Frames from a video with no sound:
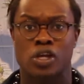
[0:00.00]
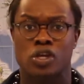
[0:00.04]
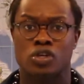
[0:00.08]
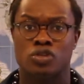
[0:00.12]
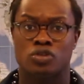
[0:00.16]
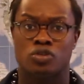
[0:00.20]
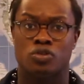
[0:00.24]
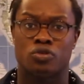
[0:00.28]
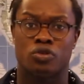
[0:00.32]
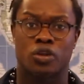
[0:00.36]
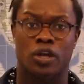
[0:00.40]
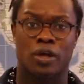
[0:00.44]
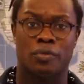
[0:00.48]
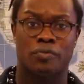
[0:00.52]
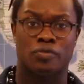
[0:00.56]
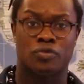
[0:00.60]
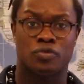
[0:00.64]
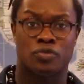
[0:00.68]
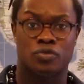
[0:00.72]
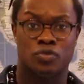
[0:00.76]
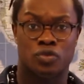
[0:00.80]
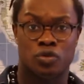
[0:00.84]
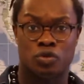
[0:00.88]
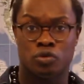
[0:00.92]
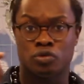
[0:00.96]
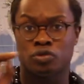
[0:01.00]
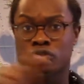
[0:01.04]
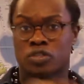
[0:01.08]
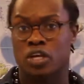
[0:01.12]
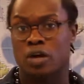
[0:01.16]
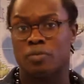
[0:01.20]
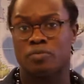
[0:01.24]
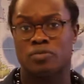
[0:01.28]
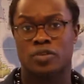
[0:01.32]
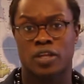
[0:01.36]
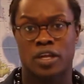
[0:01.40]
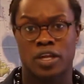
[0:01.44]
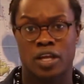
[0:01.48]
so you can do
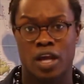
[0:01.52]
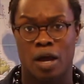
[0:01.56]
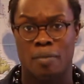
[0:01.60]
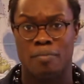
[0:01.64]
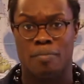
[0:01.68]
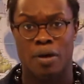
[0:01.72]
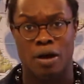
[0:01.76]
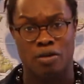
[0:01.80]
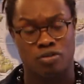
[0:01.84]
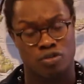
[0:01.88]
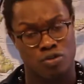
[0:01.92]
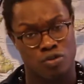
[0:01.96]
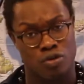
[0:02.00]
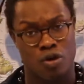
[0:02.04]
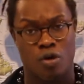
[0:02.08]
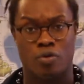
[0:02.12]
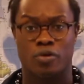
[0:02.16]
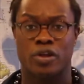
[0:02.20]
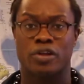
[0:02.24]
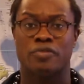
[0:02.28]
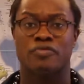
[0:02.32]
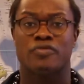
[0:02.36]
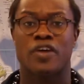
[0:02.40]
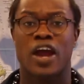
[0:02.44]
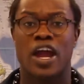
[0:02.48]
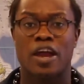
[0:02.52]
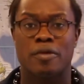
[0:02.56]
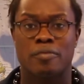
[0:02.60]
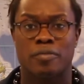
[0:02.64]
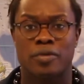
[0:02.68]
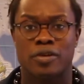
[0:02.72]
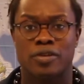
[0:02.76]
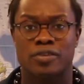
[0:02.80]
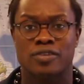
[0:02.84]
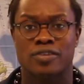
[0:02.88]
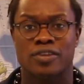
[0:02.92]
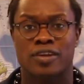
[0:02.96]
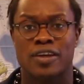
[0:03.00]
something about your own
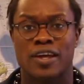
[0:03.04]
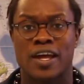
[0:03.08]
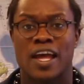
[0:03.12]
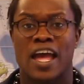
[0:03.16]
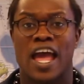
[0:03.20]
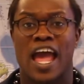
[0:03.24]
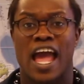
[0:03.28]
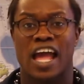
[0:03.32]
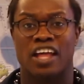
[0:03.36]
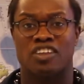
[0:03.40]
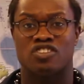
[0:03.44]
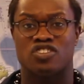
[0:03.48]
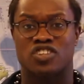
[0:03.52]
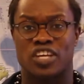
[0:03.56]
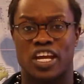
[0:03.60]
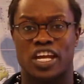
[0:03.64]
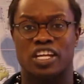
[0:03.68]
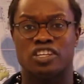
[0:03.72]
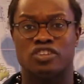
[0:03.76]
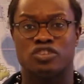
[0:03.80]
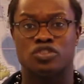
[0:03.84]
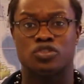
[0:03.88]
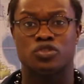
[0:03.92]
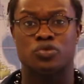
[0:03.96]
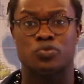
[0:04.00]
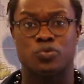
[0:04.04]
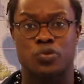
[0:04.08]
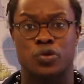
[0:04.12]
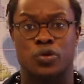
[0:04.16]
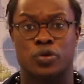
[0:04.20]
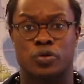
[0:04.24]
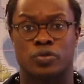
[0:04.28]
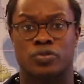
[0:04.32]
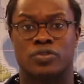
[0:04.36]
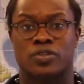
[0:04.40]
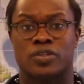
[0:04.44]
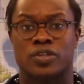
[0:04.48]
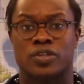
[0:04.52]
environment and change the world.